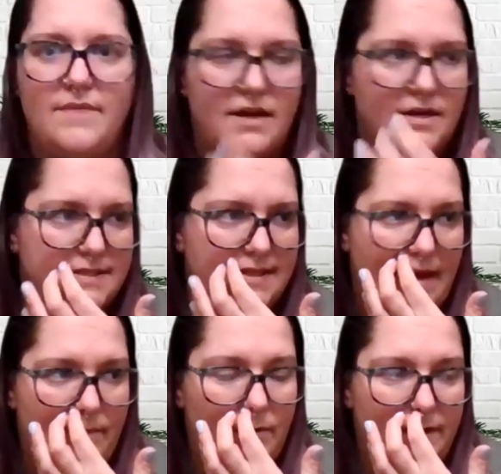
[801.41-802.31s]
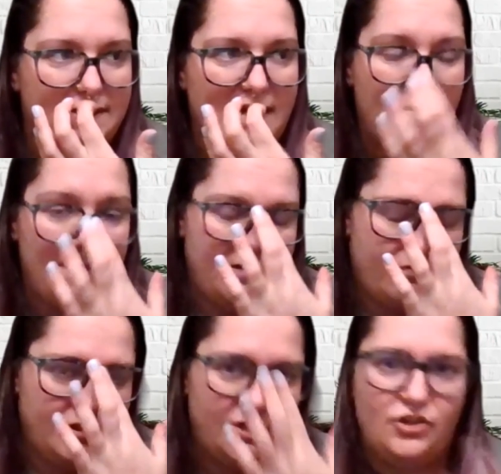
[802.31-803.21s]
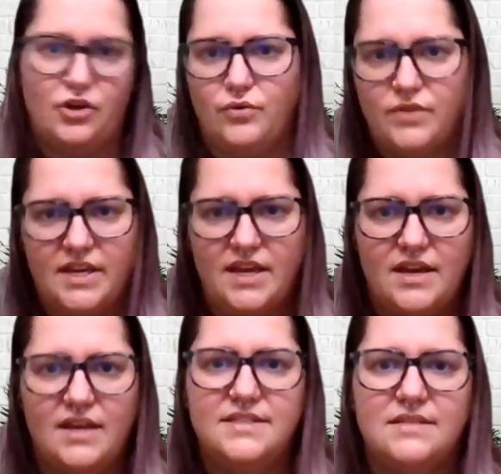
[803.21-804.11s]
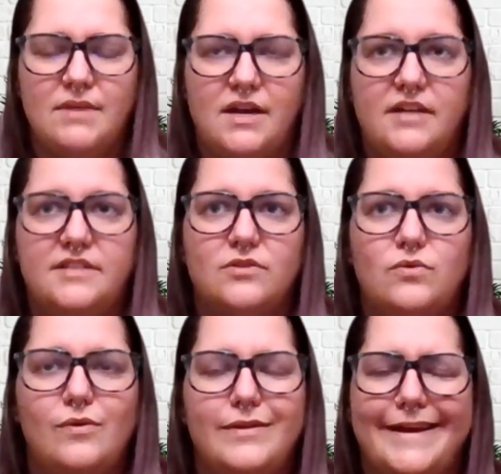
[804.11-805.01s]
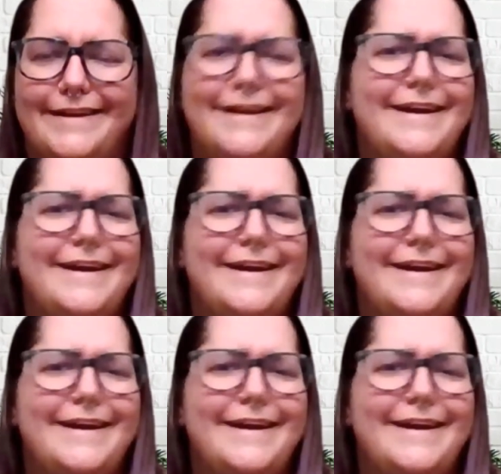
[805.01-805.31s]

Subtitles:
because at that point in time, I didn't really know the gay kids in my high school. And